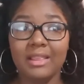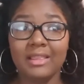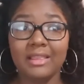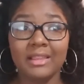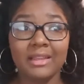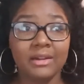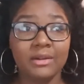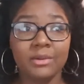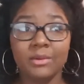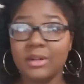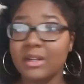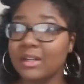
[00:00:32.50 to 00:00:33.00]

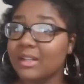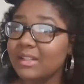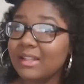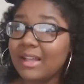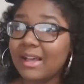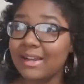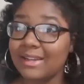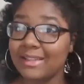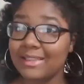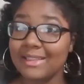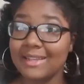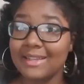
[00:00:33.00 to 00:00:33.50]
there were a
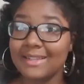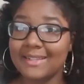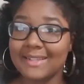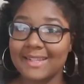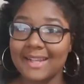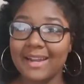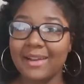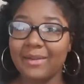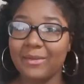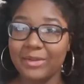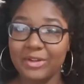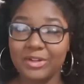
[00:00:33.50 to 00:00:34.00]
lot of things
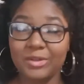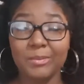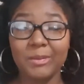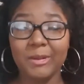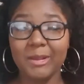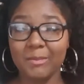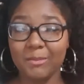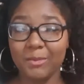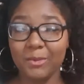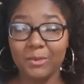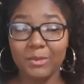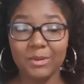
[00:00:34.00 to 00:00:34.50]
that I wish
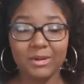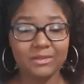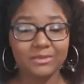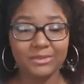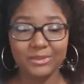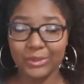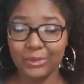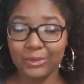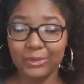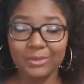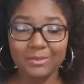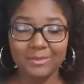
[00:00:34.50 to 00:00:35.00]
people would
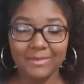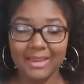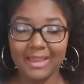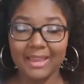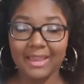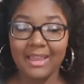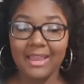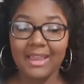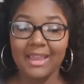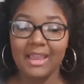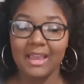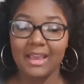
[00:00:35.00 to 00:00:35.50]
have told me,
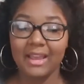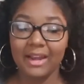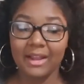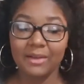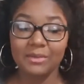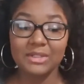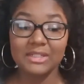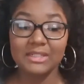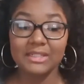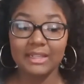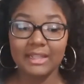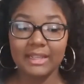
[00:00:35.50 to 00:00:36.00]
and I
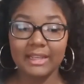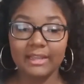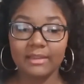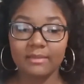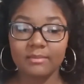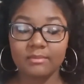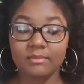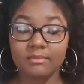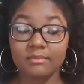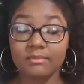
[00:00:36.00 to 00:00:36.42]
was like